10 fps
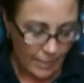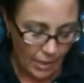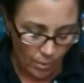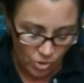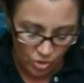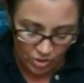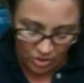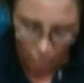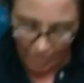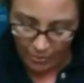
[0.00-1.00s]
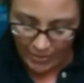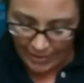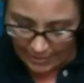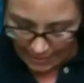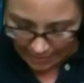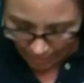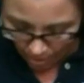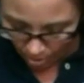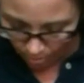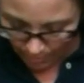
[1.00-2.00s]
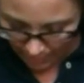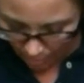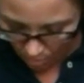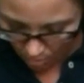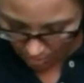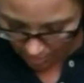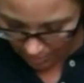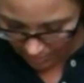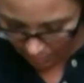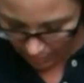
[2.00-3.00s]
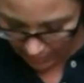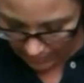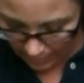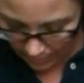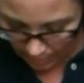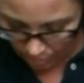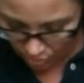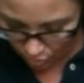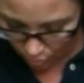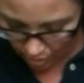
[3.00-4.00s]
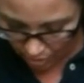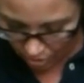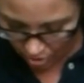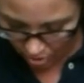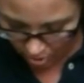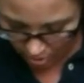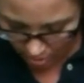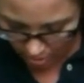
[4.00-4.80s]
Now, I'm choosing to do everything in air because with the helium shortage,